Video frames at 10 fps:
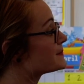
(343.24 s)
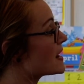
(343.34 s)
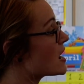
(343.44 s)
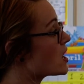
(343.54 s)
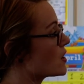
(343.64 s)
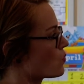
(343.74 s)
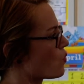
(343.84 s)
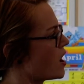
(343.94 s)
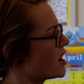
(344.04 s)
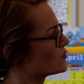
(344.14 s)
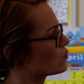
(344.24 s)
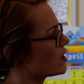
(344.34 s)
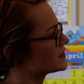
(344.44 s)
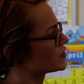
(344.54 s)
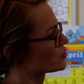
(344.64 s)
bear, and one
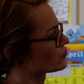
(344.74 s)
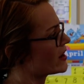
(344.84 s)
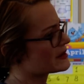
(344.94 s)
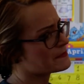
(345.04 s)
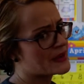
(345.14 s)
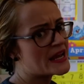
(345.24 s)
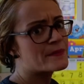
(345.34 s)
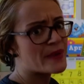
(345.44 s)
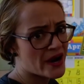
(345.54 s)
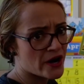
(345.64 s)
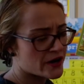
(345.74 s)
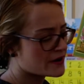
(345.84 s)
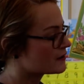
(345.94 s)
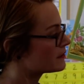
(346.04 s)
was a great big bear.